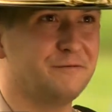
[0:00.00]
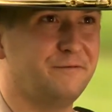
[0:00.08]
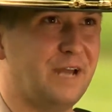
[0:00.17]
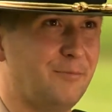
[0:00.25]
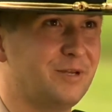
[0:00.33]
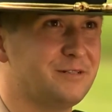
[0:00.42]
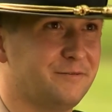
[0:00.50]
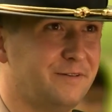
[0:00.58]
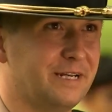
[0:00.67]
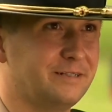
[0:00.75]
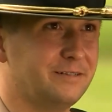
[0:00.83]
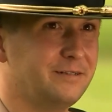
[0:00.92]
and families
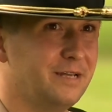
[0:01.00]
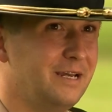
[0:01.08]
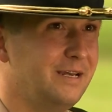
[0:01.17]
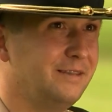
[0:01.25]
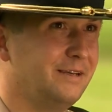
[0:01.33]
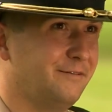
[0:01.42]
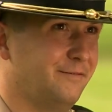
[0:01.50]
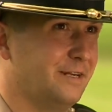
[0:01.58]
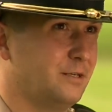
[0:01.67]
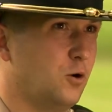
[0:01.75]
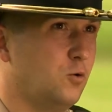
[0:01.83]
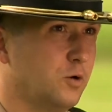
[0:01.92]
affected that affect
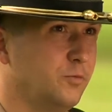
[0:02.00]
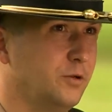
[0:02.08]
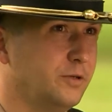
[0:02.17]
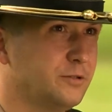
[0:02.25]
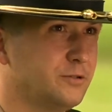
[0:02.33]
the whole community.